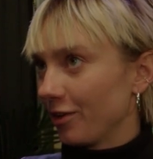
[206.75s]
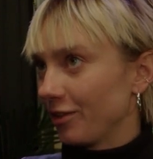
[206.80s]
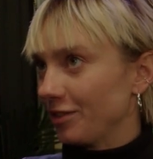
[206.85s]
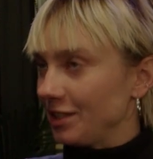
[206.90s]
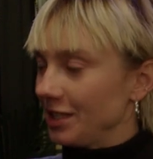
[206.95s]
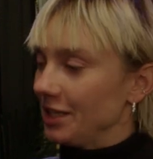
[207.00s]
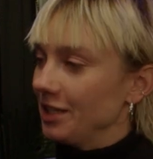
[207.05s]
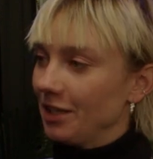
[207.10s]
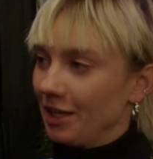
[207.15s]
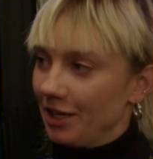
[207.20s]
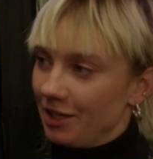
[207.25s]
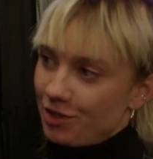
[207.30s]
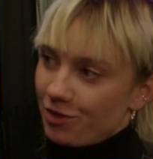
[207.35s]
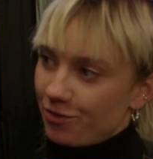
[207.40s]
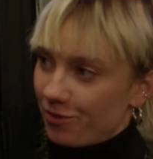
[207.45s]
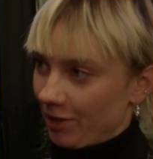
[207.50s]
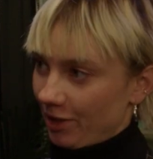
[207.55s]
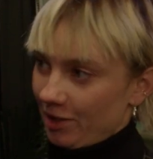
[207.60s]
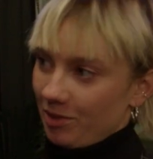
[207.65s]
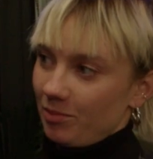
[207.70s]
teenage
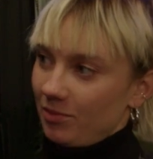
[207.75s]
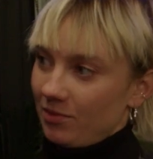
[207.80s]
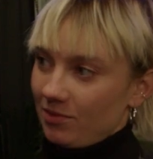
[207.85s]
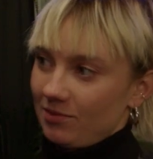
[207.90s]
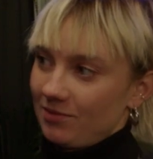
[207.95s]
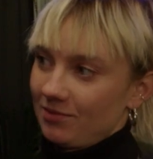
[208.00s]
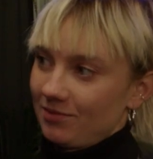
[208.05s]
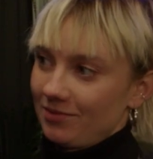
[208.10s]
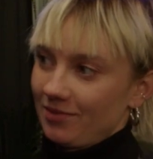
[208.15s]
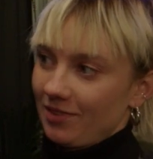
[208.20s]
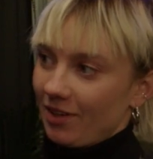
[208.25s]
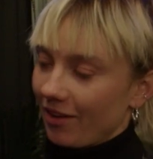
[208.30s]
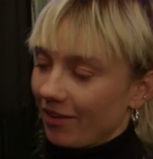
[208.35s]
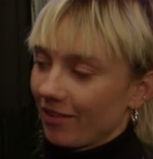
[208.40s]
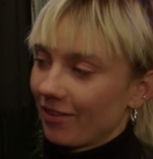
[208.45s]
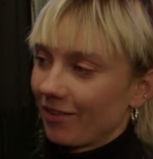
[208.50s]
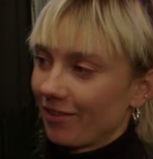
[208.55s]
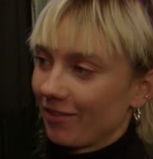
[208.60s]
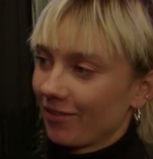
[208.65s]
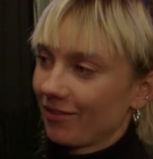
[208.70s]
film. You
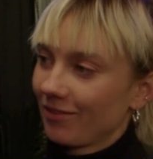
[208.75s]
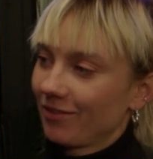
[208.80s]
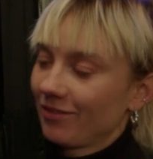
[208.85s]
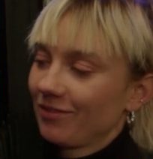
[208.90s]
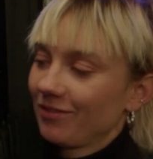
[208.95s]
know?